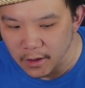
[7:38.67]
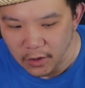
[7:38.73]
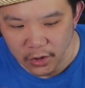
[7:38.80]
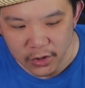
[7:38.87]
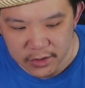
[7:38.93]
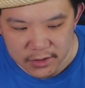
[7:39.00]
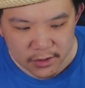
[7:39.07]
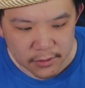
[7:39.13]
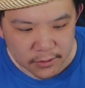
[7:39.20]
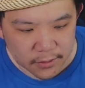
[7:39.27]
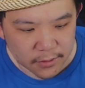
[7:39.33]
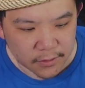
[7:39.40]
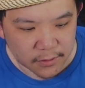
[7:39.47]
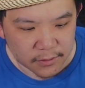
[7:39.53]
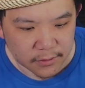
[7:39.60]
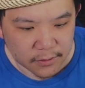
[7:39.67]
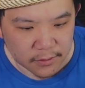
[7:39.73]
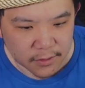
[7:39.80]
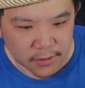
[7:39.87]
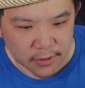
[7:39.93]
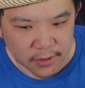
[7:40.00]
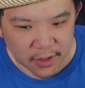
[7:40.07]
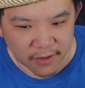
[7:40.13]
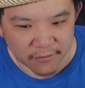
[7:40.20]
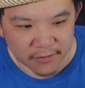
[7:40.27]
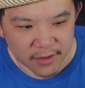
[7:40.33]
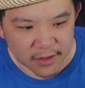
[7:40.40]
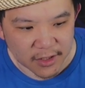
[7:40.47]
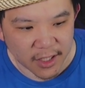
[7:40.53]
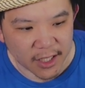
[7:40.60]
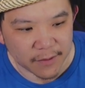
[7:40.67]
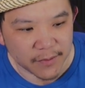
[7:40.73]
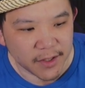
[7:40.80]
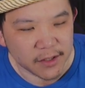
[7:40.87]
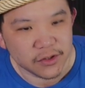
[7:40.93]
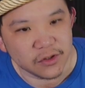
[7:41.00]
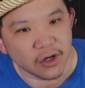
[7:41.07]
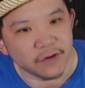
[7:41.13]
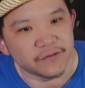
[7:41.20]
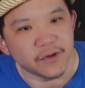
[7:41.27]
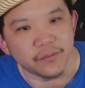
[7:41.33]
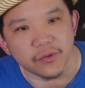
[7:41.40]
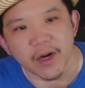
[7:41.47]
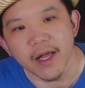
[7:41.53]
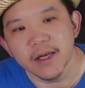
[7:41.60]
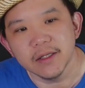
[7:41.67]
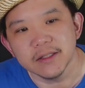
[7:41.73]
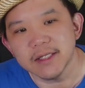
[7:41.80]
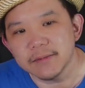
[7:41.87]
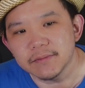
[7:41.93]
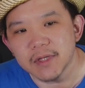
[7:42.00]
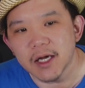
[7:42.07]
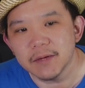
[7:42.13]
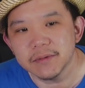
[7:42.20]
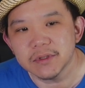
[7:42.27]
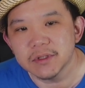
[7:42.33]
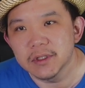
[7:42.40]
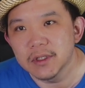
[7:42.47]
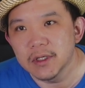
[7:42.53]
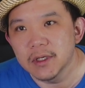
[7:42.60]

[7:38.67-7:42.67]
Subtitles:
hurt the image of the brand sometimes,